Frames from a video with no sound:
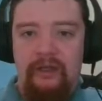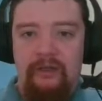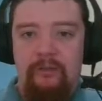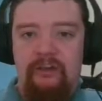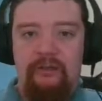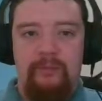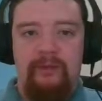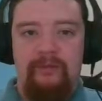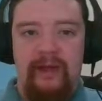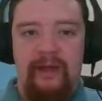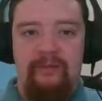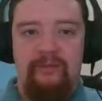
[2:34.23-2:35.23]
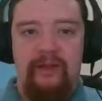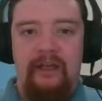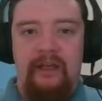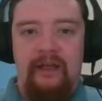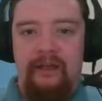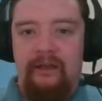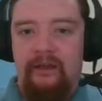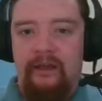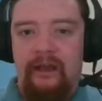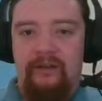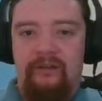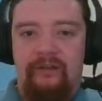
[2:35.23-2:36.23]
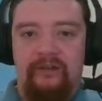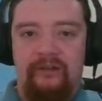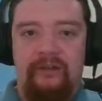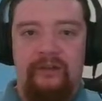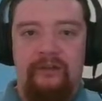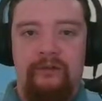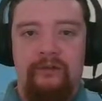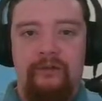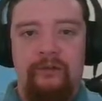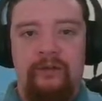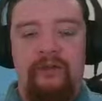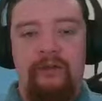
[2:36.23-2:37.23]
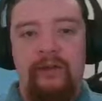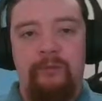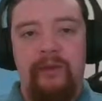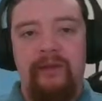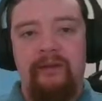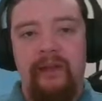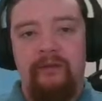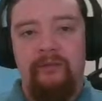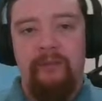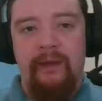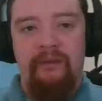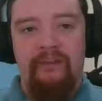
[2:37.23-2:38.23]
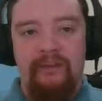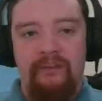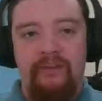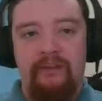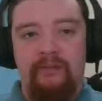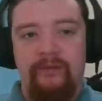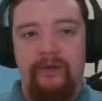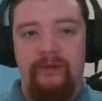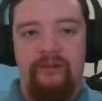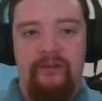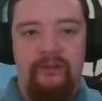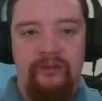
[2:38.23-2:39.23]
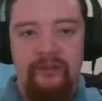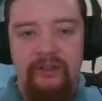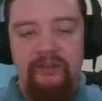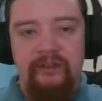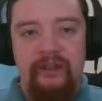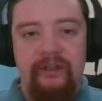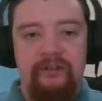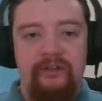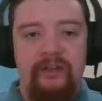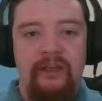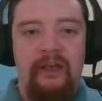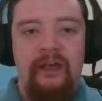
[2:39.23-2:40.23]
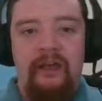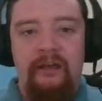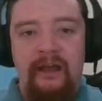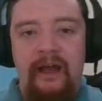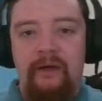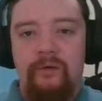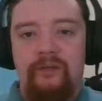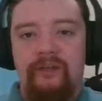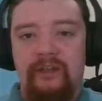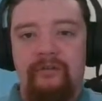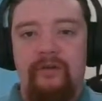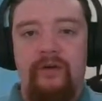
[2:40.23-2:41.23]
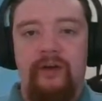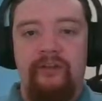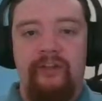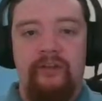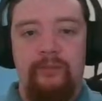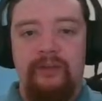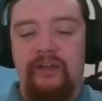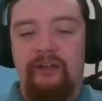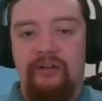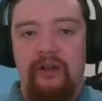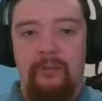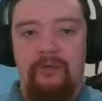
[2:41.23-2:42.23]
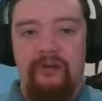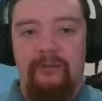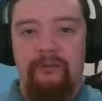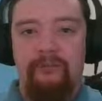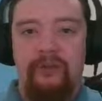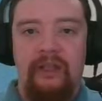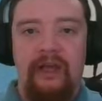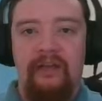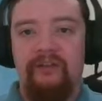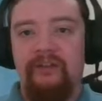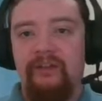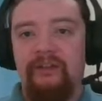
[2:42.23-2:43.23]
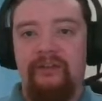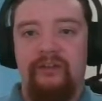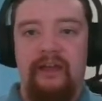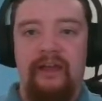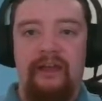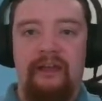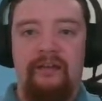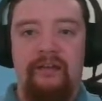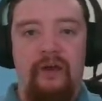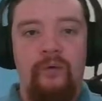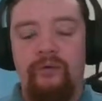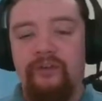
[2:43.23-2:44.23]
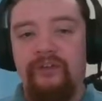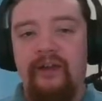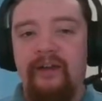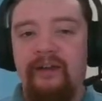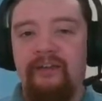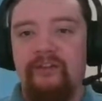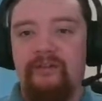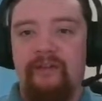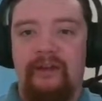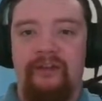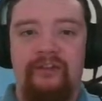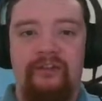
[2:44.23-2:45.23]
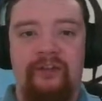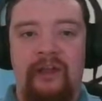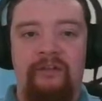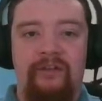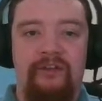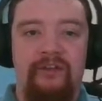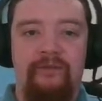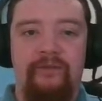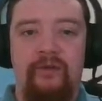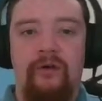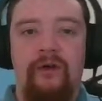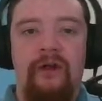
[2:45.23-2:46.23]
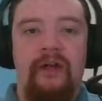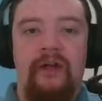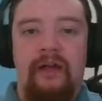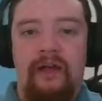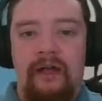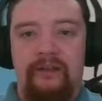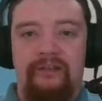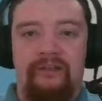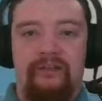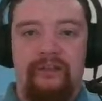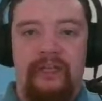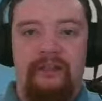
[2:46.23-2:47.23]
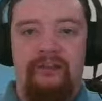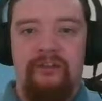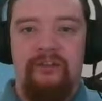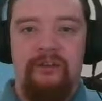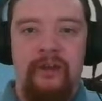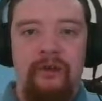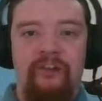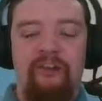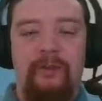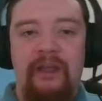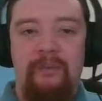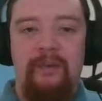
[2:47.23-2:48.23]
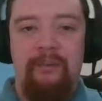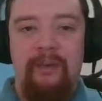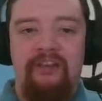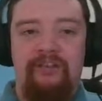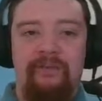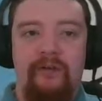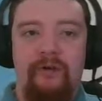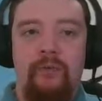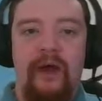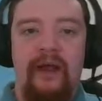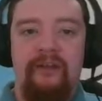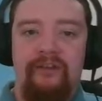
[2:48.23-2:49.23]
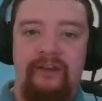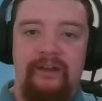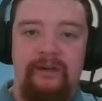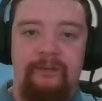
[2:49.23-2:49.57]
bishop b5, knight, so let's play d6 first. So d6, now d4 is a potential option, and this is the old Steinitz defense after d4, and it's known to be a bit better for white here.